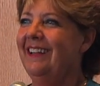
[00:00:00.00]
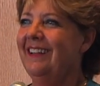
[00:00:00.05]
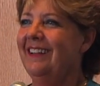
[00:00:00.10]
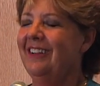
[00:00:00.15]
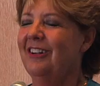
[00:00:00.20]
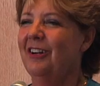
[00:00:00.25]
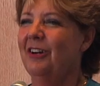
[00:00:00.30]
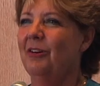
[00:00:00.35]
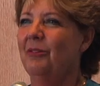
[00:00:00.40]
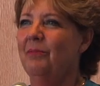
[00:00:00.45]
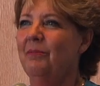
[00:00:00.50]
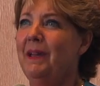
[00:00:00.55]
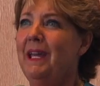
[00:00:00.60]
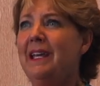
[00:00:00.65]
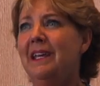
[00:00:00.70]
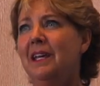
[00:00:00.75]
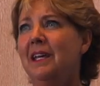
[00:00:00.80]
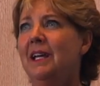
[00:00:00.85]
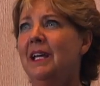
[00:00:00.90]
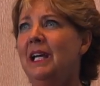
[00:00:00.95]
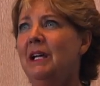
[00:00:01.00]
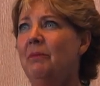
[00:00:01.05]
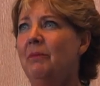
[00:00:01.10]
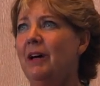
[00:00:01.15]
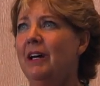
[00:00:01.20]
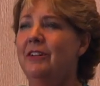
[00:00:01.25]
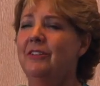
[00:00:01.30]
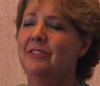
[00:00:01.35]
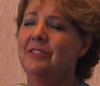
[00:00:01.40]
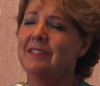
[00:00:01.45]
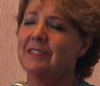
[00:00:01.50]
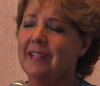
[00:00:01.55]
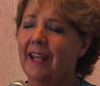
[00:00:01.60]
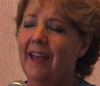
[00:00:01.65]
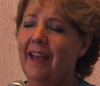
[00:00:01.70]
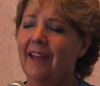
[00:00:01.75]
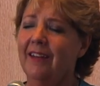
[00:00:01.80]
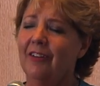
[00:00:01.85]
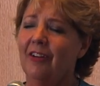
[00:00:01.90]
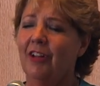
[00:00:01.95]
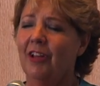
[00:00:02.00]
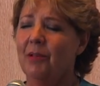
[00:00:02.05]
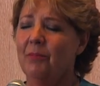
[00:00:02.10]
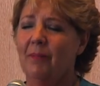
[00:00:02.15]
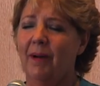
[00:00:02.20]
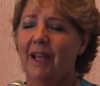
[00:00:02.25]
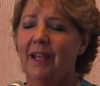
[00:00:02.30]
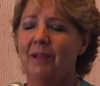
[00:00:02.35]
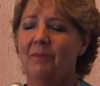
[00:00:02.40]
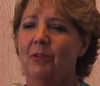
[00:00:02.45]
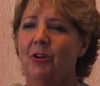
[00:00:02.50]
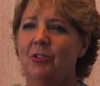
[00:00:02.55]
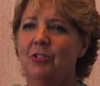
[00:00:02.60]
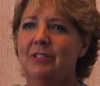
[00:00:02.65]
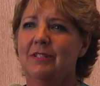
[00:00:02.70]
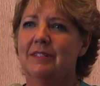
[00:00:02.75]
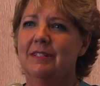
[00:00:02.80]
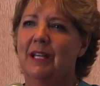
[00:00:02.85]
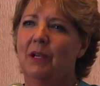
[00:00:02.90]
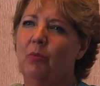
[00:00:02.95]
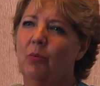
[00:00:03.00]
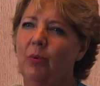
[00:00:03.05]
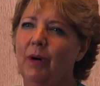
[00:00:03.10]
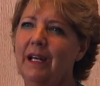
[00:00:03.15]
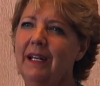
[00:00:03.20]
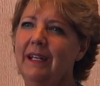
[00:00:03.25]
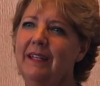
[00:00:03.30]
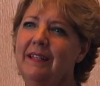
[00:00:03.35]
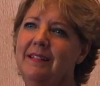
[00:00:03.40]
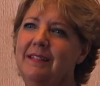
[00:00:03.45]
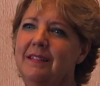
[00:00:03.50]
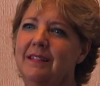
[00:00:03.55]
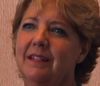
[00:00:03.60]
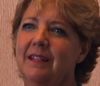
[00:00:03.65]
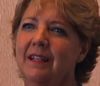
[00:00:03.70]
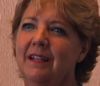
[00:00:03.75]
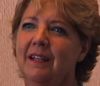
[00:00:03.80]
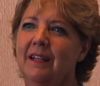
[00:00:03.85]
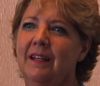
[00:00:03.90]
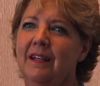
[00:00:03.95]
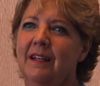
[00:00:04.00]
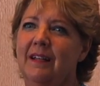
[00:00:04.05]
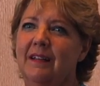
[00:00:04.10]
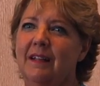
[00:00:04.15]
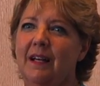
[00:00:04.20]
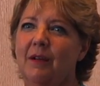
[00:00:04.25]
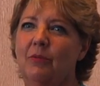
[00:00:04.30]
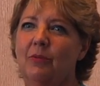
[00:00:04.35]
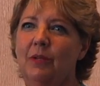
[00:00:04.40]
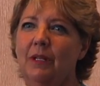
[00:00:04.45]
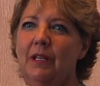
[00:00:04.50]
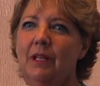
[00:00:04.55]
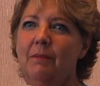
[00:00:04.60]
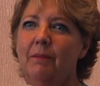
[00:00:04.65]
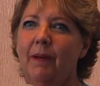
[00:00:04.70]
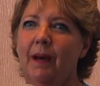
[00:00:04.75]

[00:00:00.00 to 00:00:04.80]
you know, make him understand all my emotions. Like, what is it that really